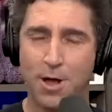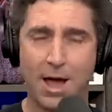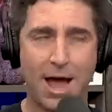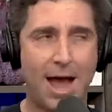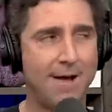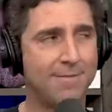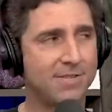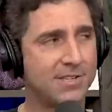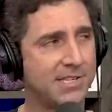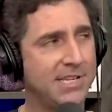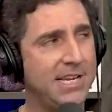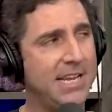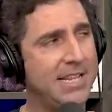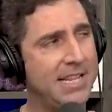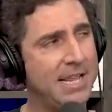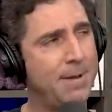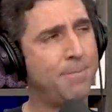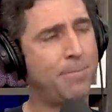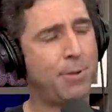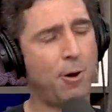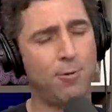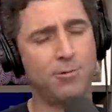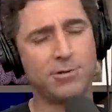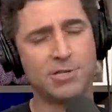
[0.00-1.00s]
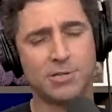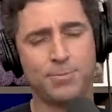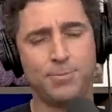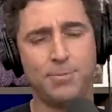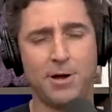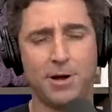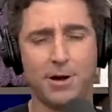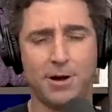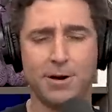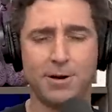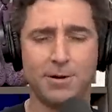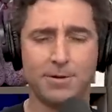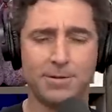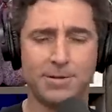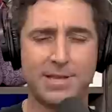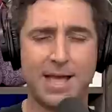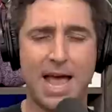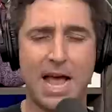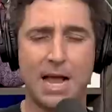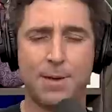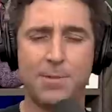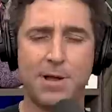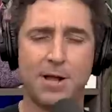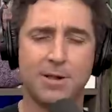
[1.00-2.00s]
okay. I've seen them post or
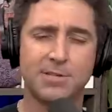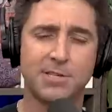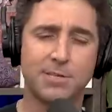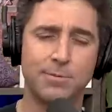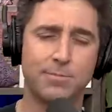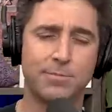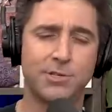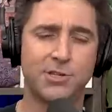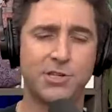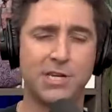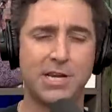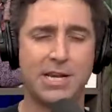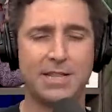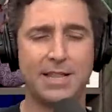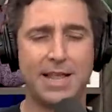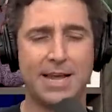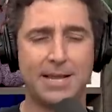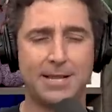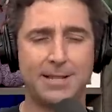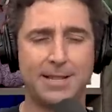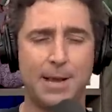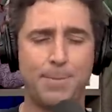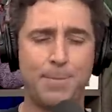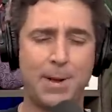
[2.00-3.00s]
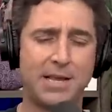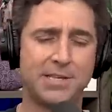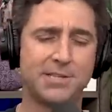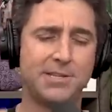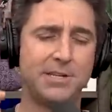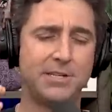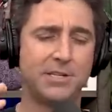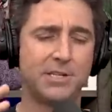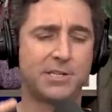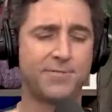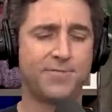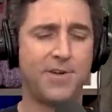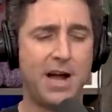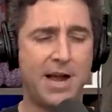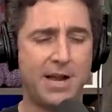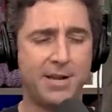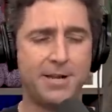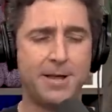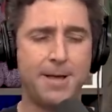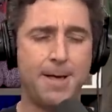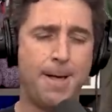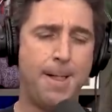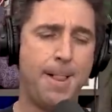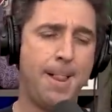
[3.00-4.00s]
tag me on some shit. Like they basically just
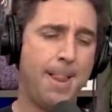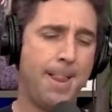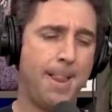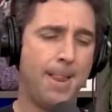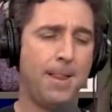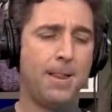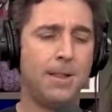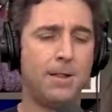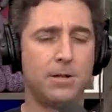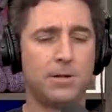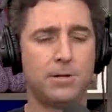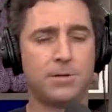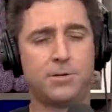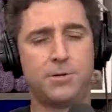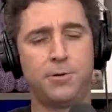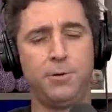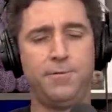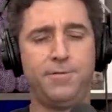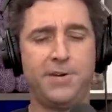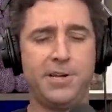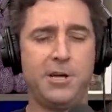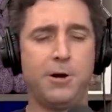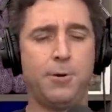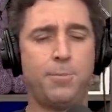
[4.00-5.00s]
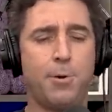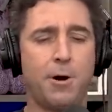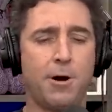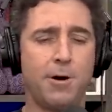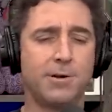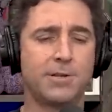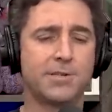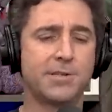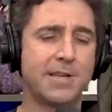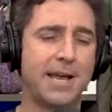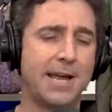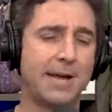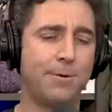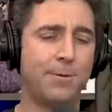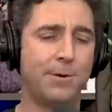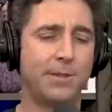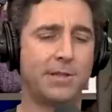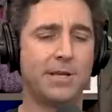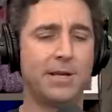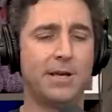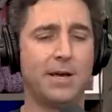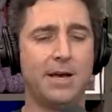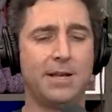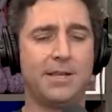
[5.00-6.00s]
find two video parts, like
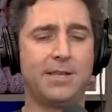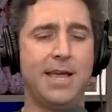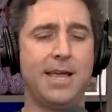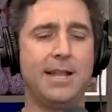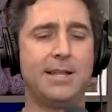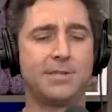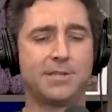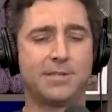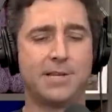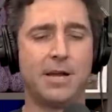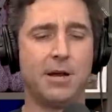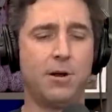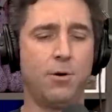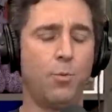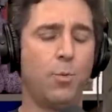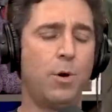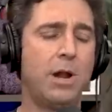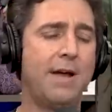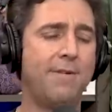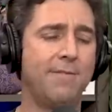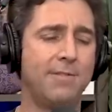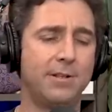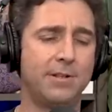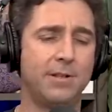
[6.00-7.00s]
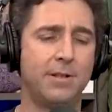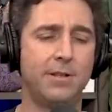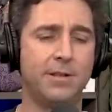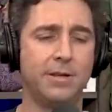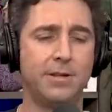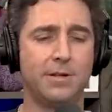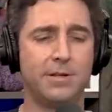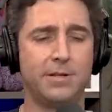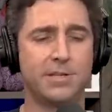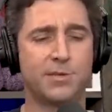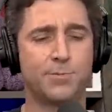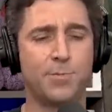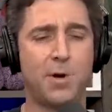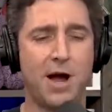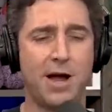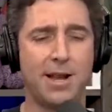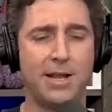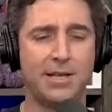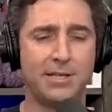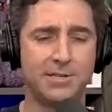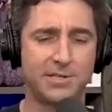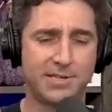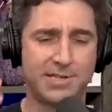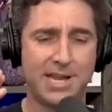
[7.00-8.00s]
with a, a 10 stair, whatever the, the, the,
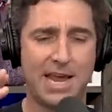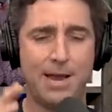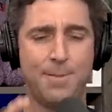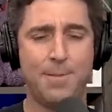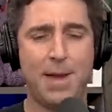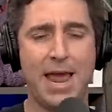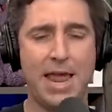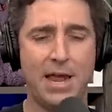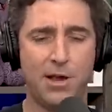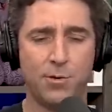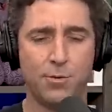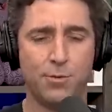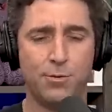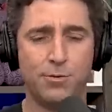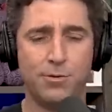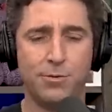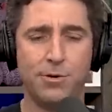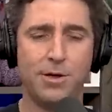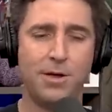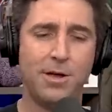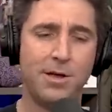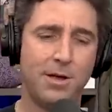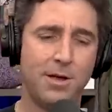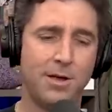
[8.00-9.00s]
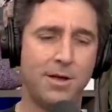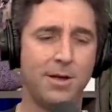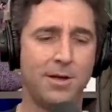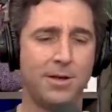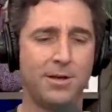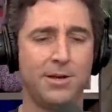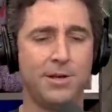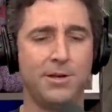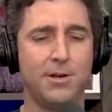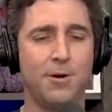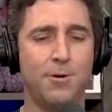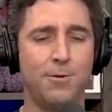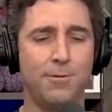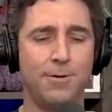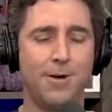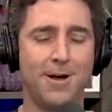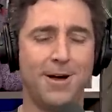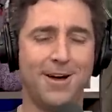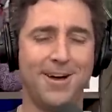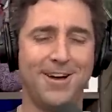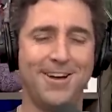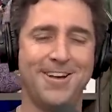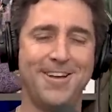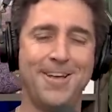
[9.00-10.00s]
spot is, same angle, mm-hmm. you know.
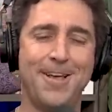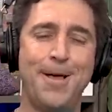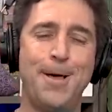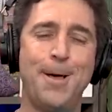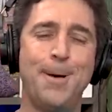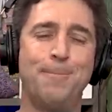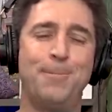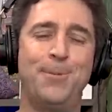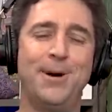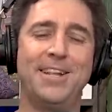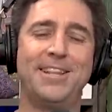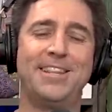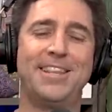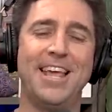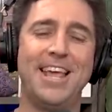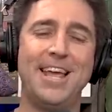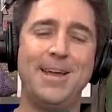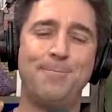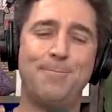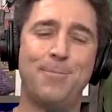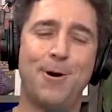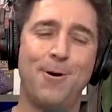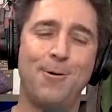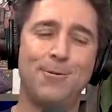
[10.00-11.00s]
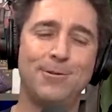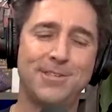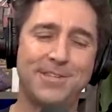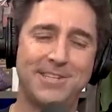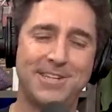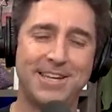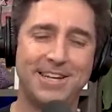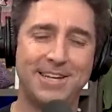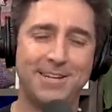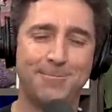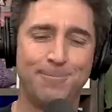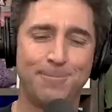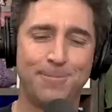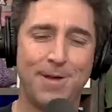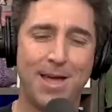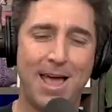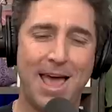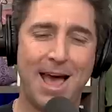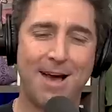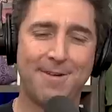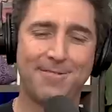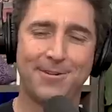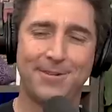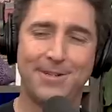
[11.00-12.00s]
Uh, but they posted
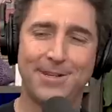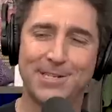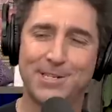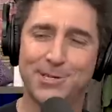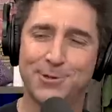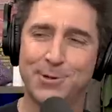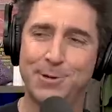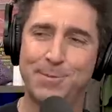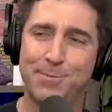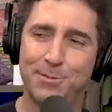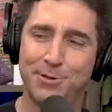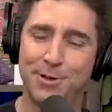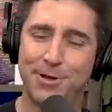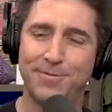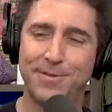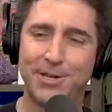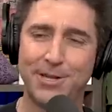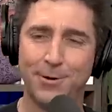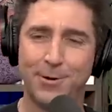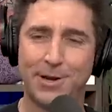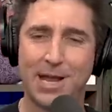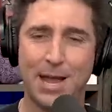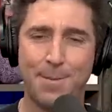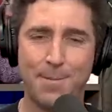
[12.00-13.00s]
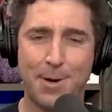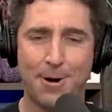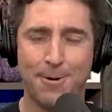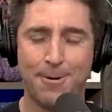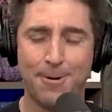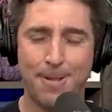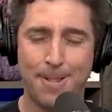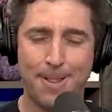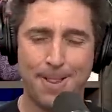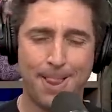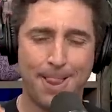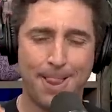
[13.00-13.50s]
after this shrimp blunt video came out,